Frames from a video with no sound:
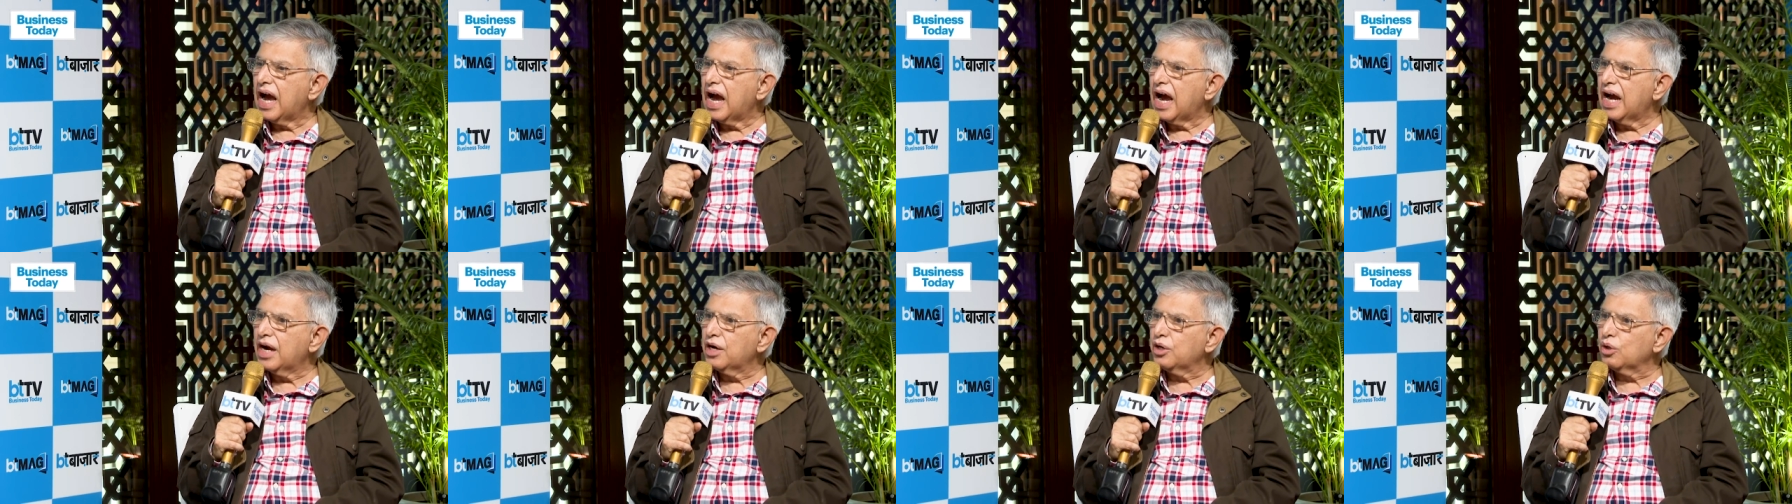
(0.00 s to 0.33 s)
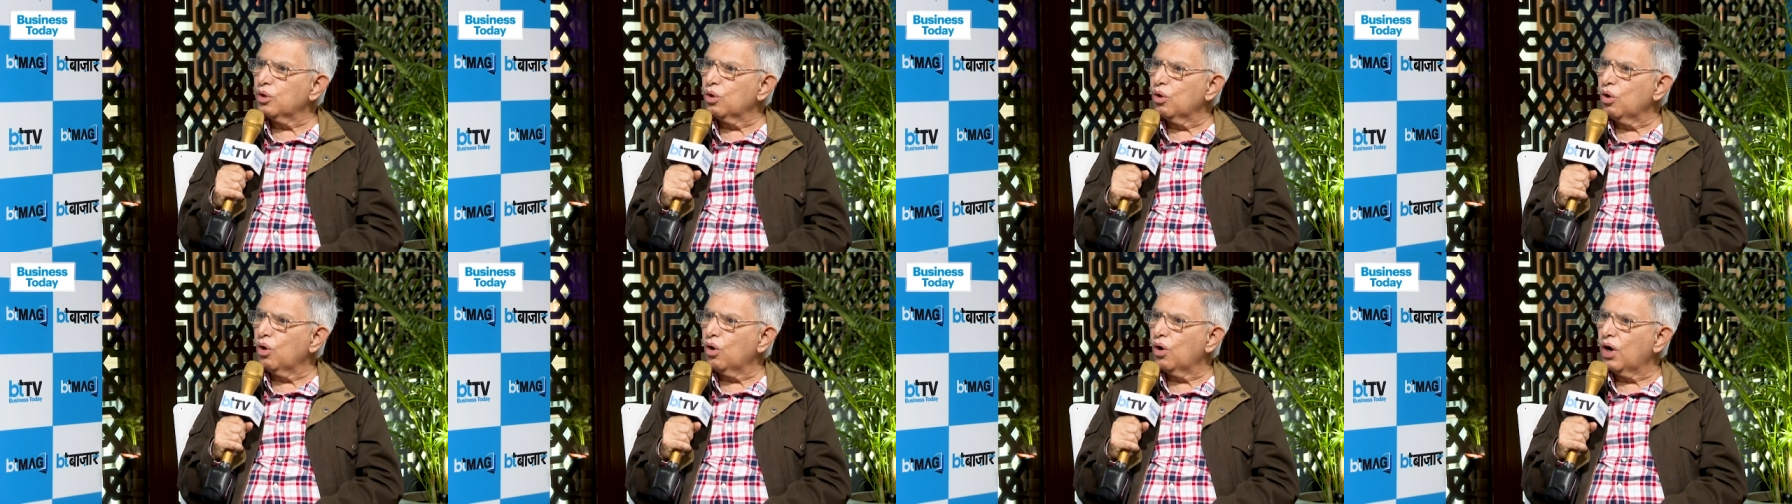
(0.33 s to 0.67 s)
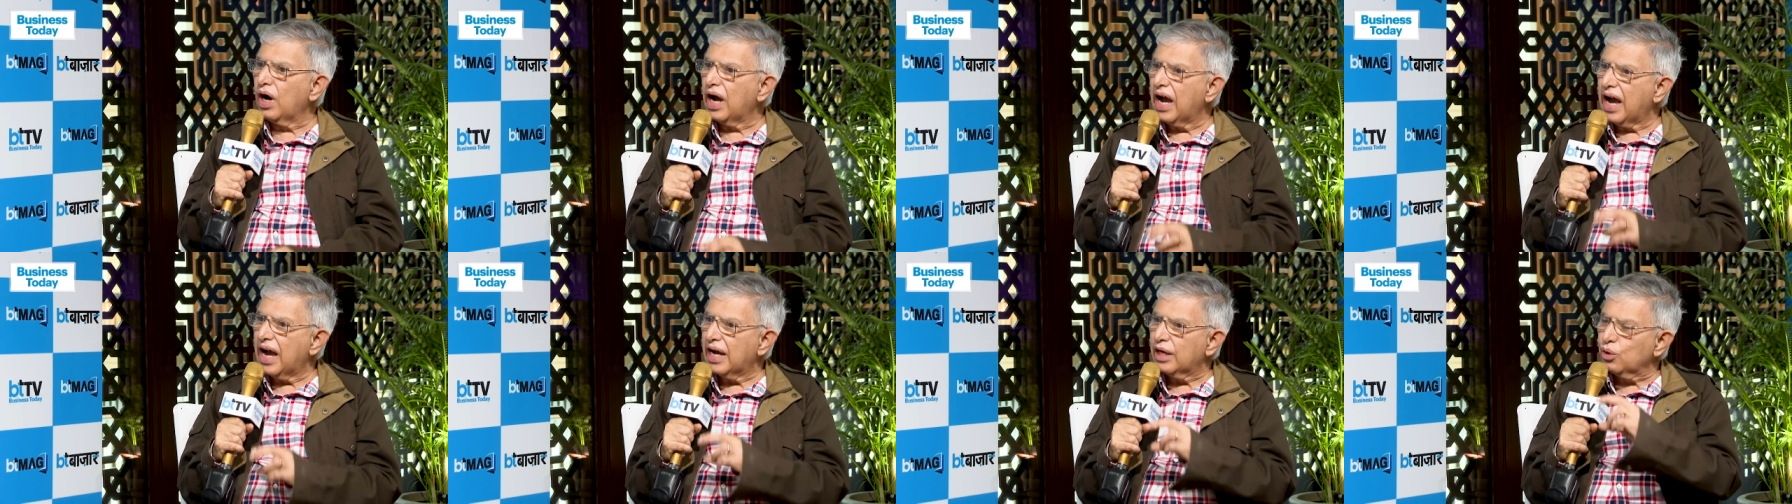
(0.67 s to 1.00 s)
and, you
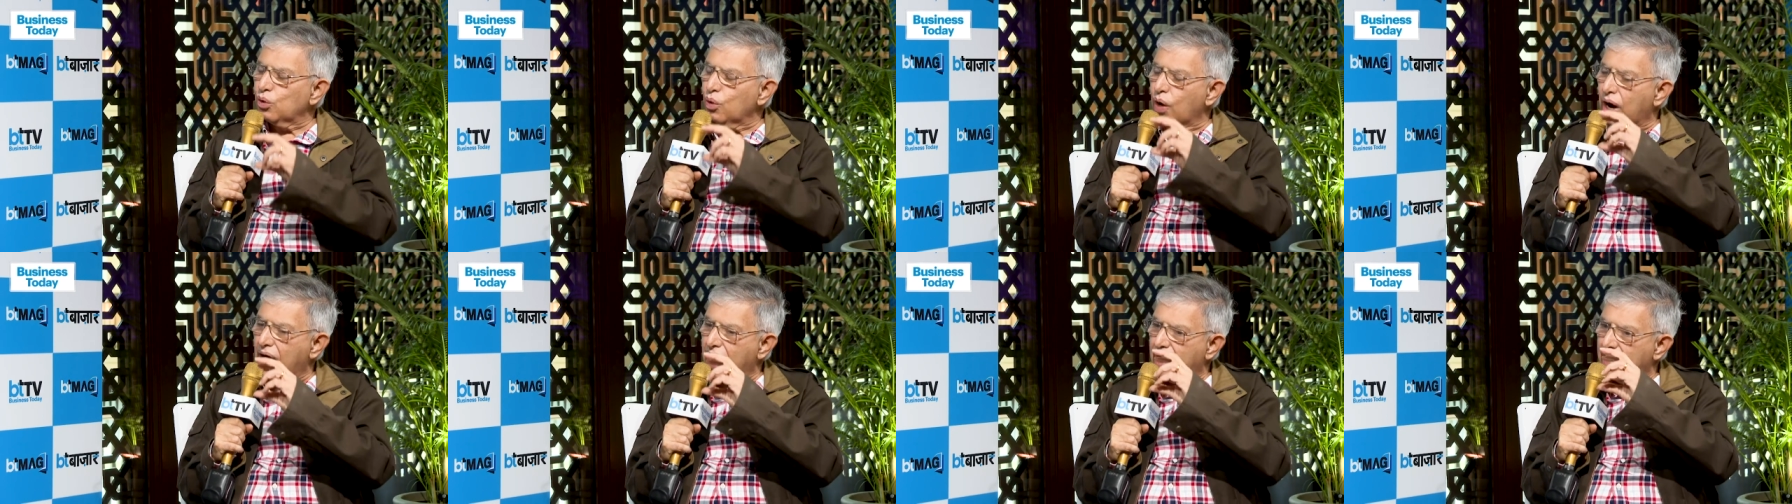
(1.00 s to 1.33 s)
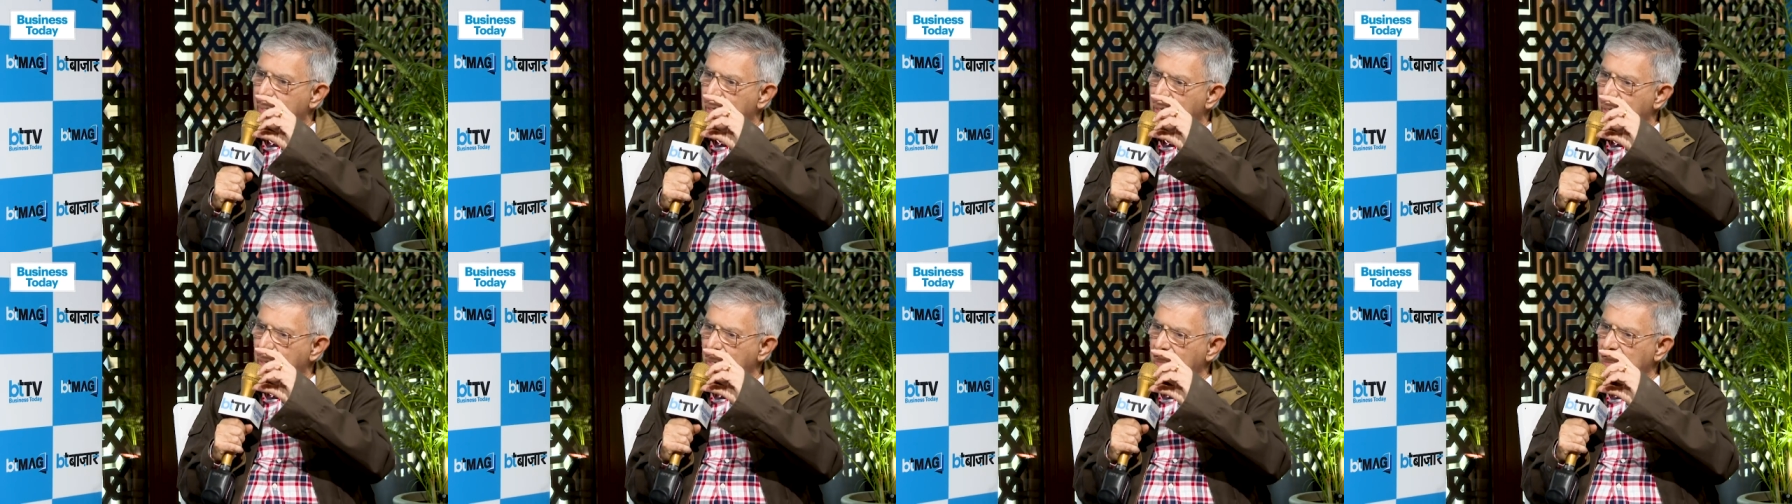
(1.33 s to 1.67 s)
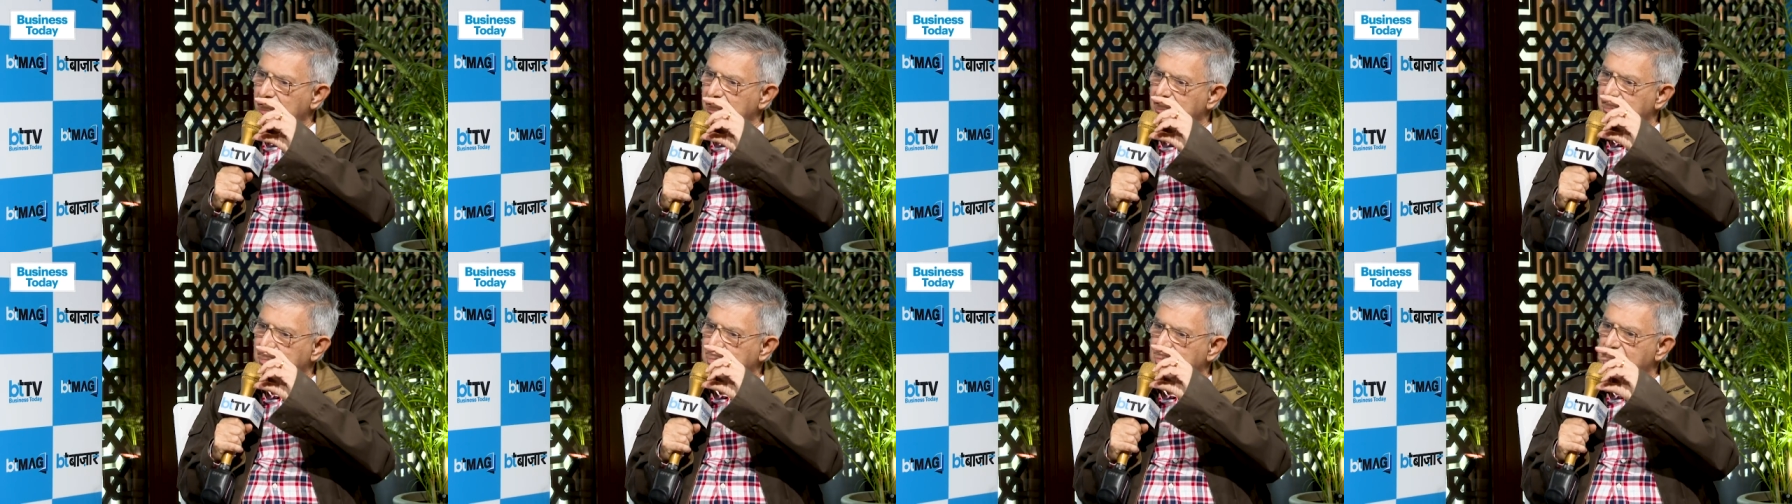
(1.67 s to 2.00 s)
know, you
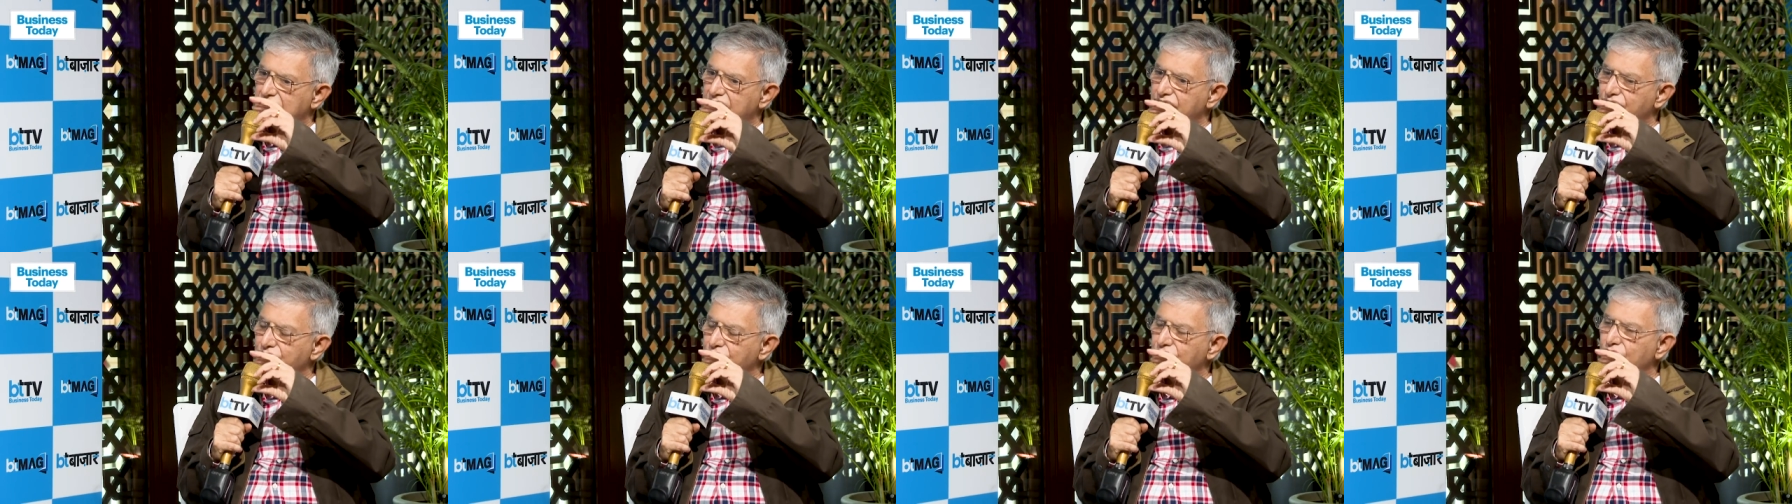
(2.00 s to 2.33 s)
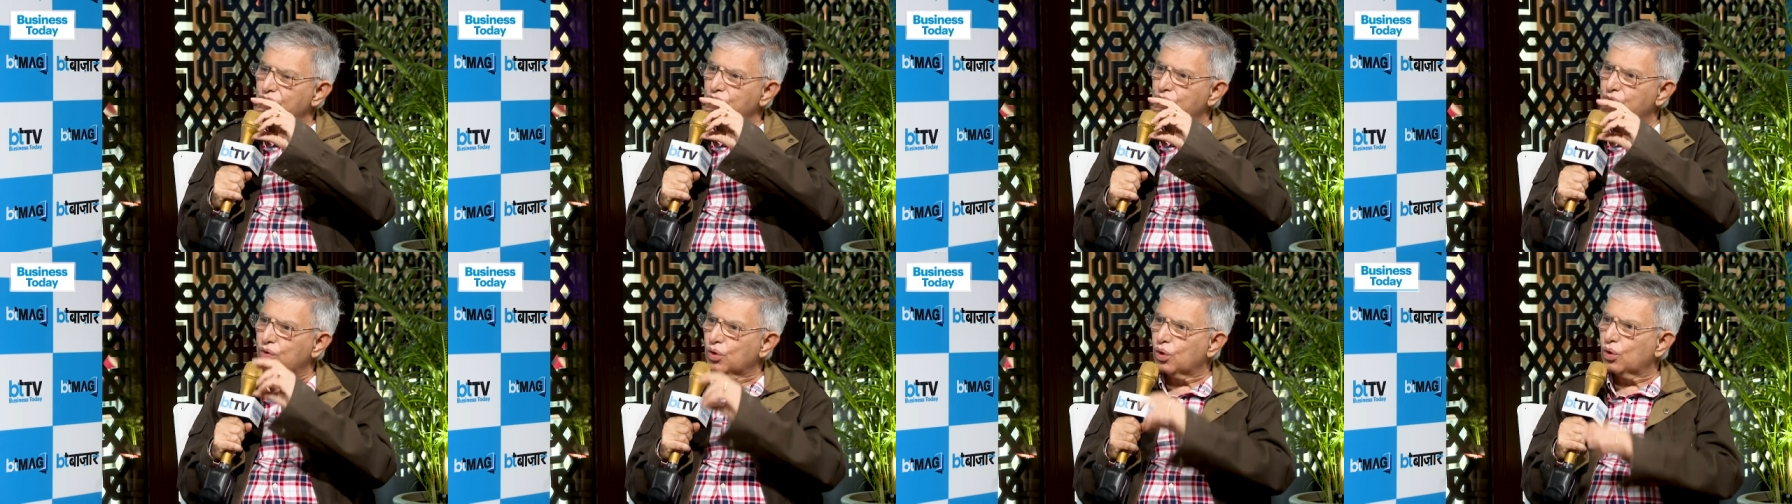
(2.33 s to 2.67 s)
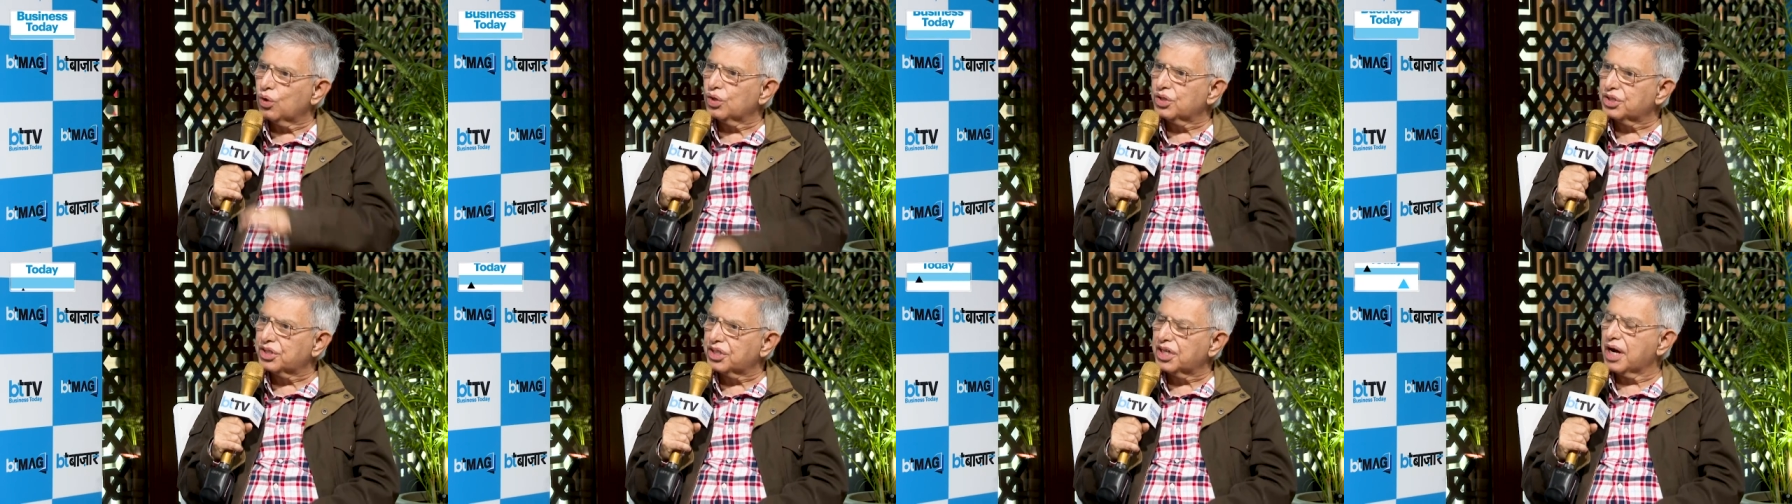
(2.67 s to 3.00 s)
analyze TV
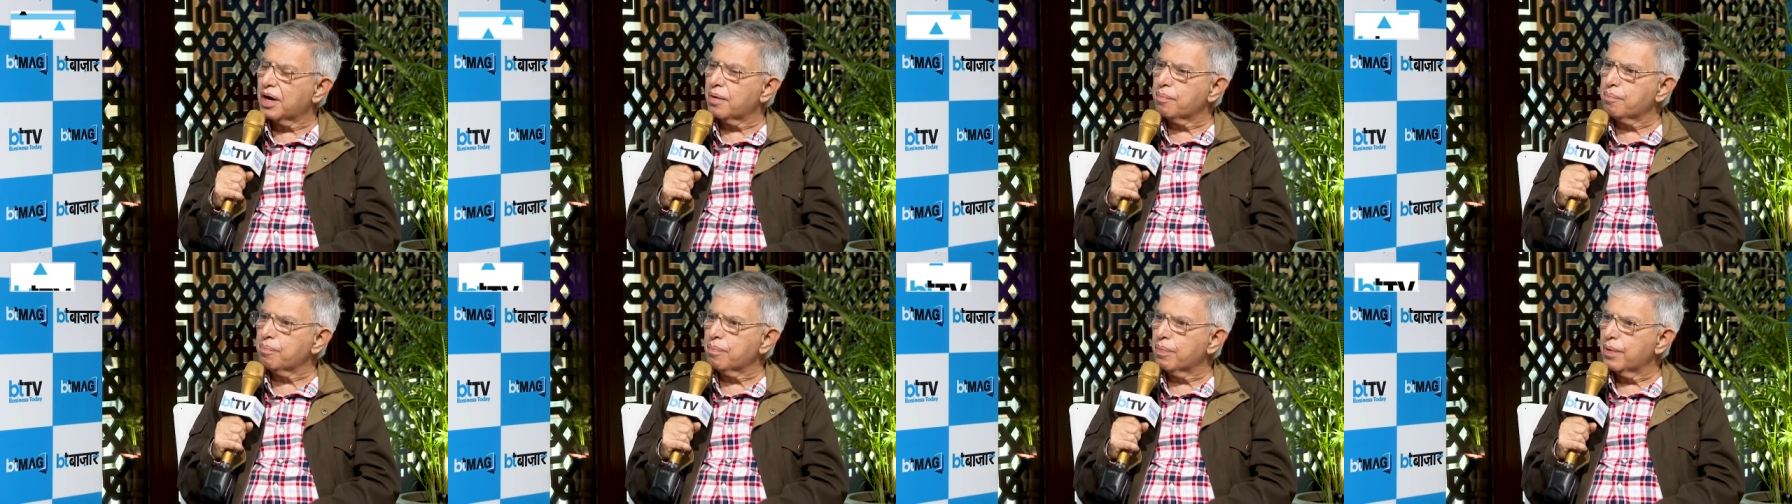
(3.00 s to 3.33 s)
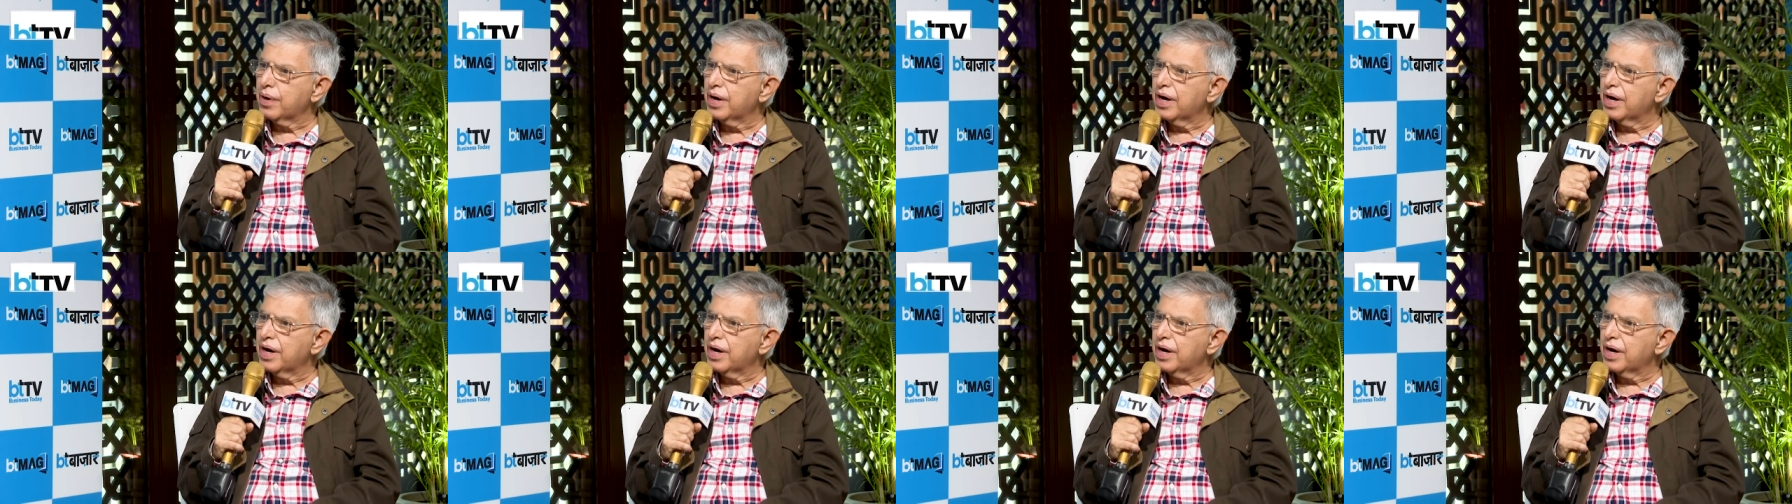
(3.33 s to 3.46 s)
viewership